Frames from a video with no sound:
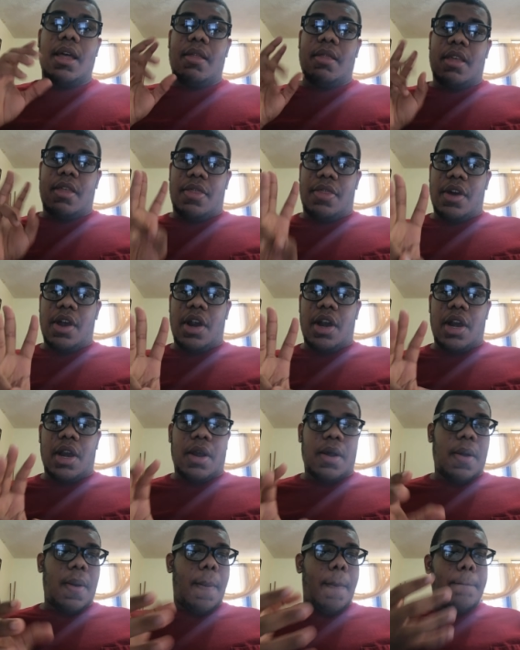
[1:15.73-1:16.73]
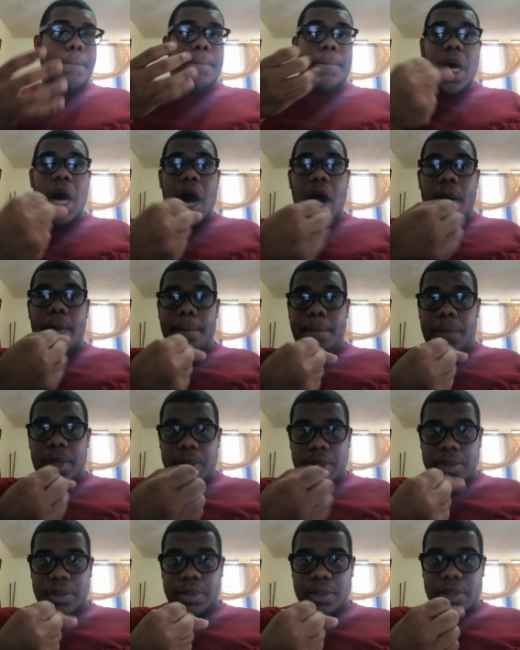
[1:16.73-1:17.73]
The third, pump
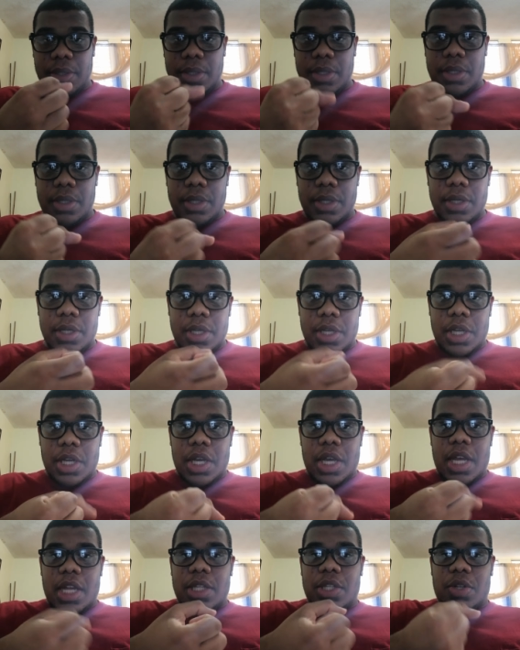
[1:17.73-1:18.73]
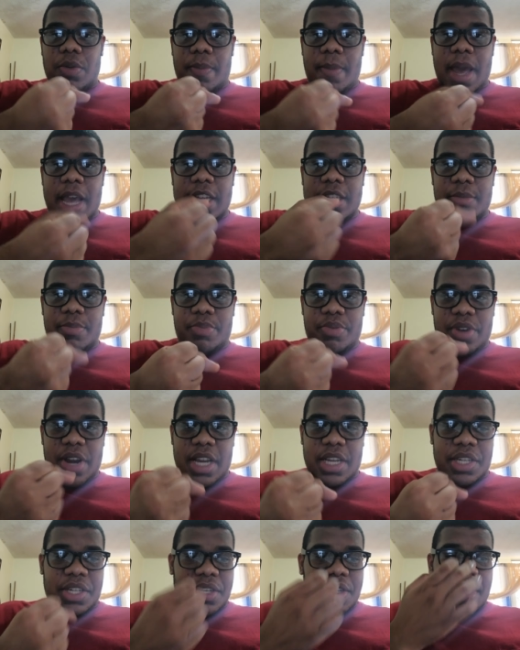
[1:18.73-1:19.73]
to make the
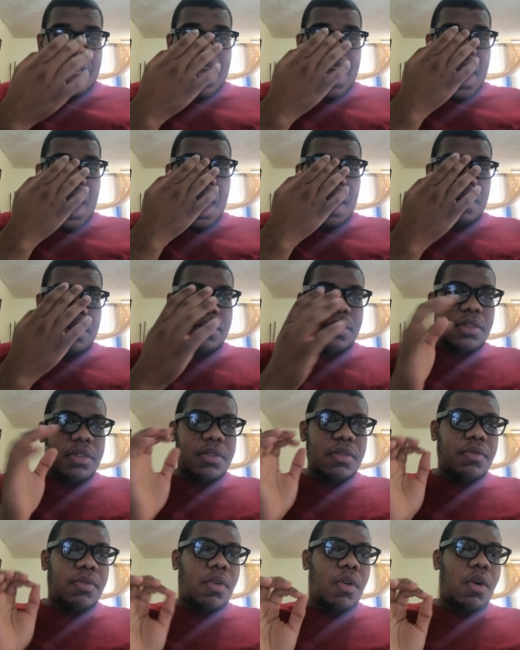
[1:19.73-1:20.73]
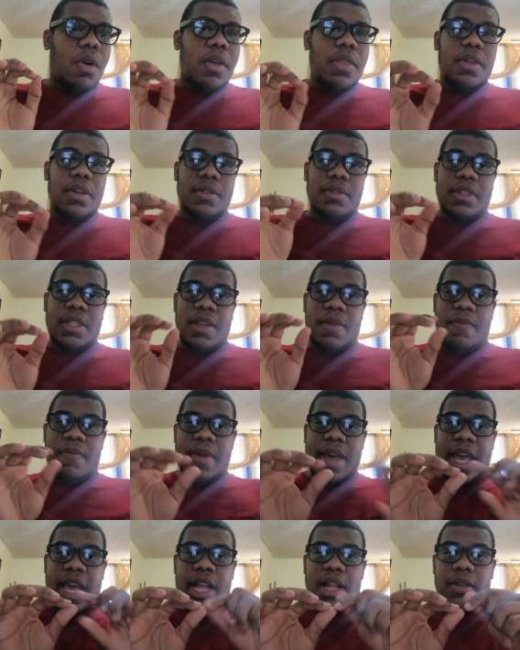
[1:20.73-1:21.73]
pressure, and fourth, the
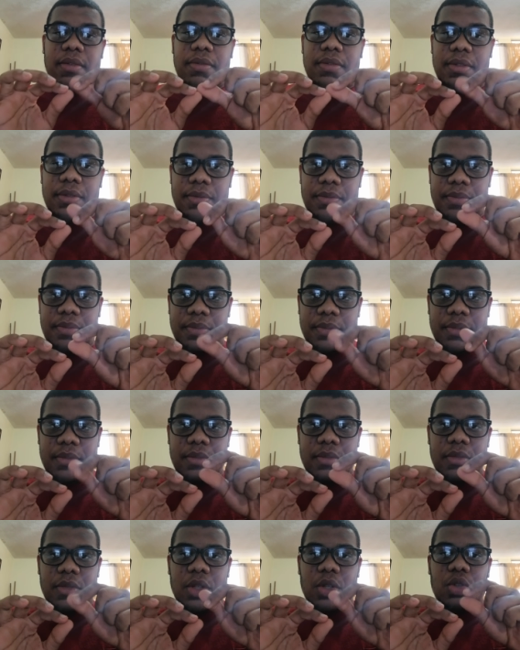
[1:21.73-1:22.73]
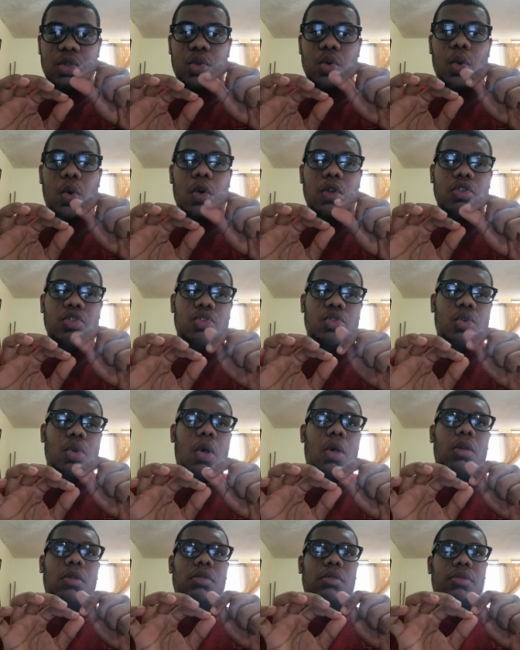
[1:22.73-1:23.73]
valve to
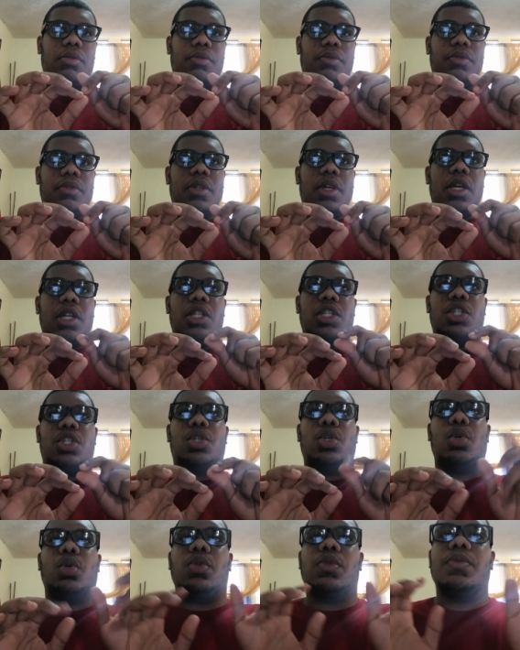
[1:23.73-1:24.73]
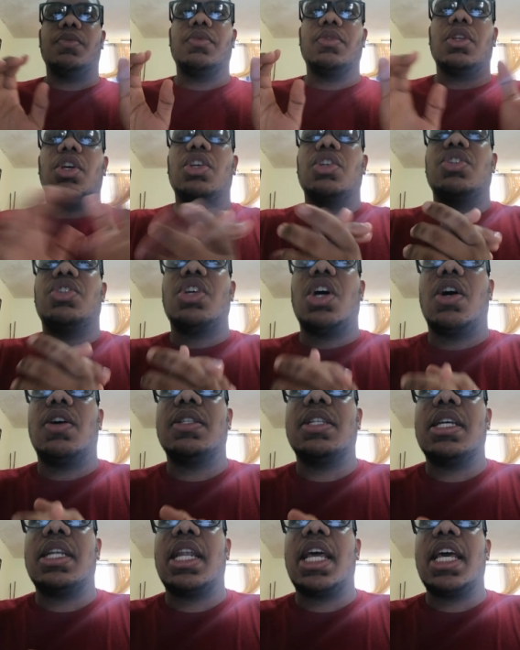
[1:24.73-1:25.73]
control the two. So
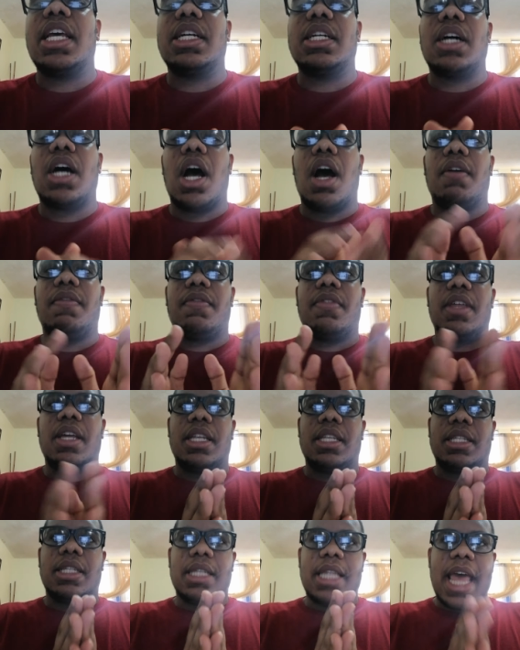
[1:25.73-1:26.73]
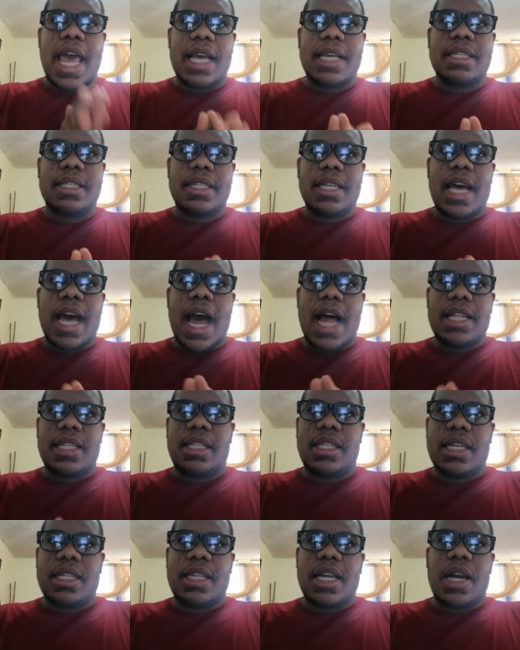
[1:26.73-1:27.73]
the name of the next
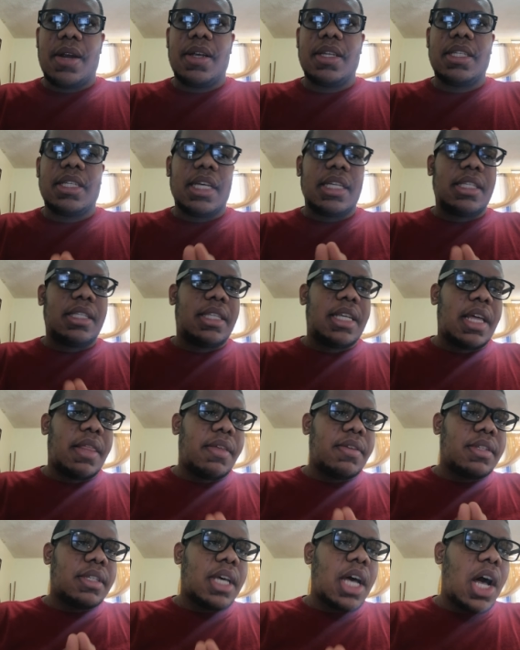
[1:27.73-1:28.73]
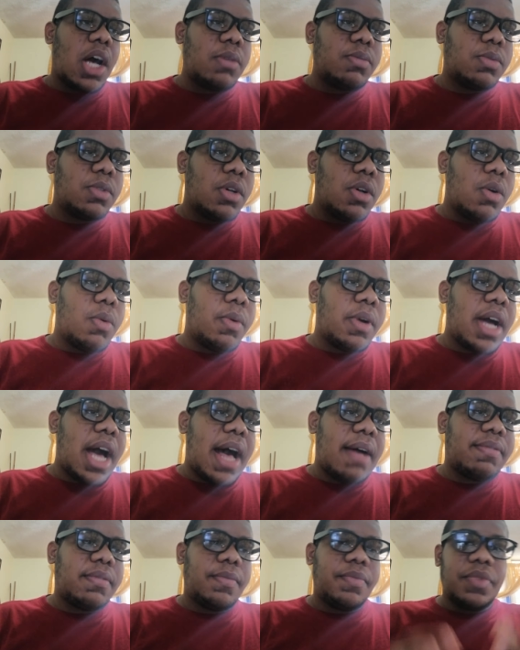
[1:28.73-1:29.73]
gadget that is a stethoscope, we
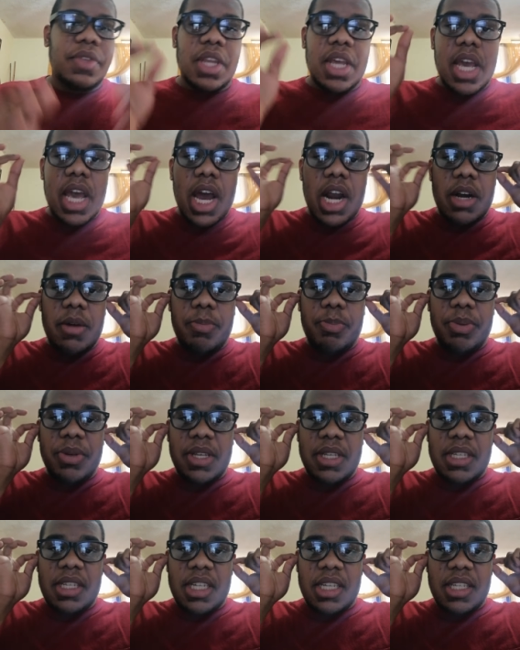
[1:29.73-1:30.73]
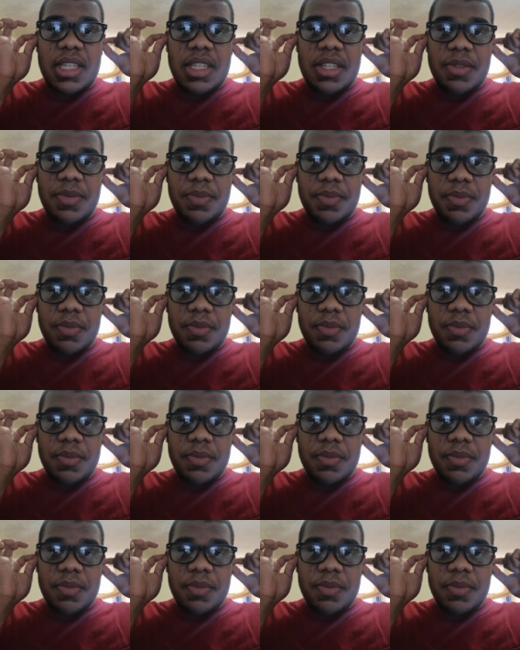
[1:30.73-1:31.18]
have earpieces